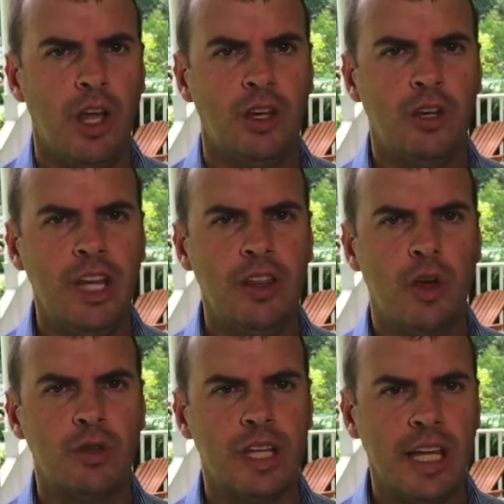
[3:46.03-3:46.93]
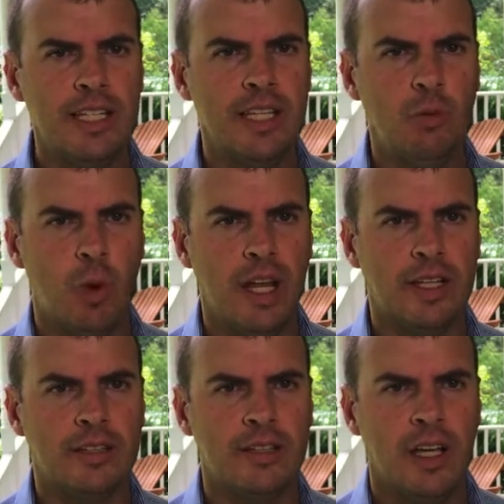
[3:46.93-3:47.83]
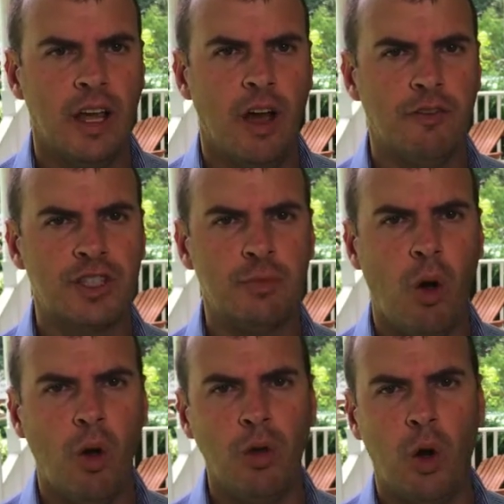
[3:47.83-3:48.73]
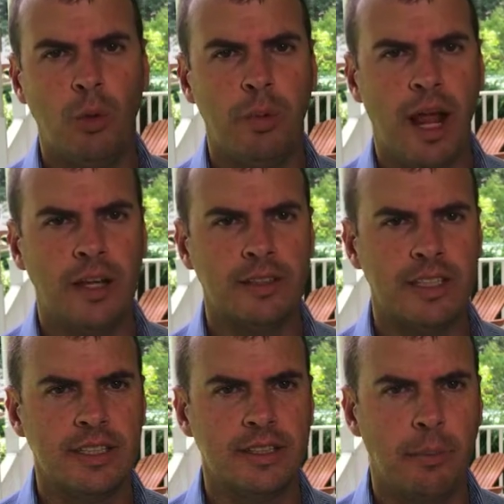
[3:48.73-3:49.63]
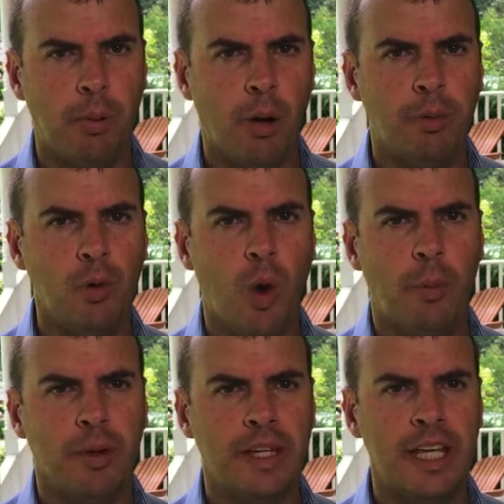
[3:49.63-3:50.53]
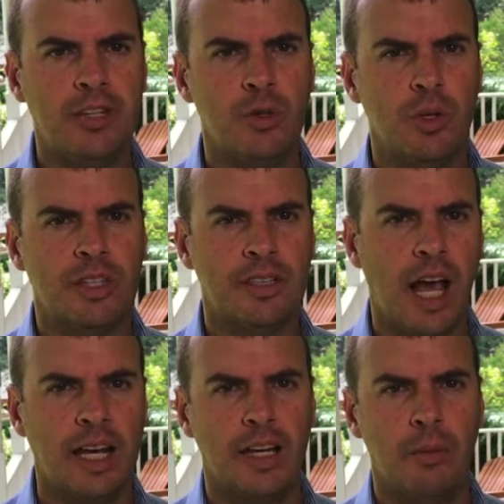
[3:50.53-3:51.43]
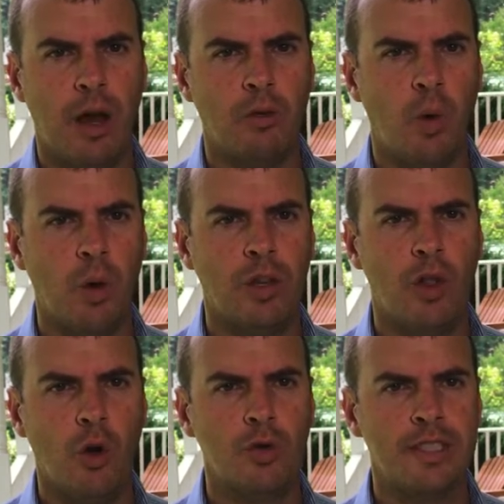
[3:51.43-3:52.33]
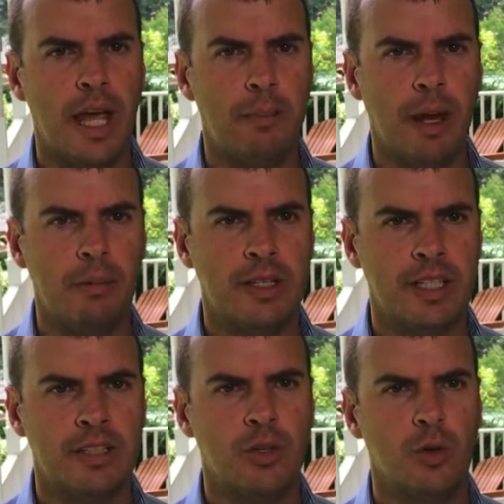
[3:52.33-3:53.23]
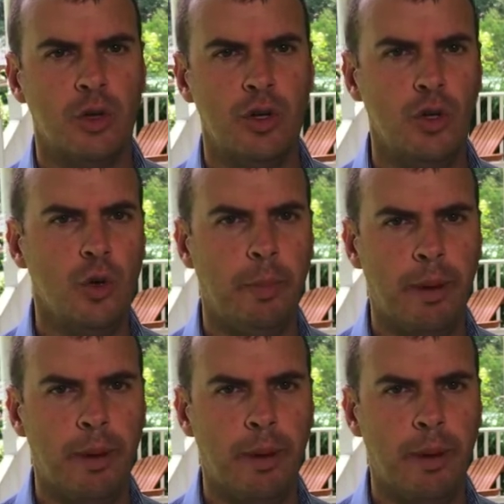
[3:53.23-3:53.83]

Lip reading: You need those easy wins of small loan balances to pump you up and get you excited about rolling those debt payments into new,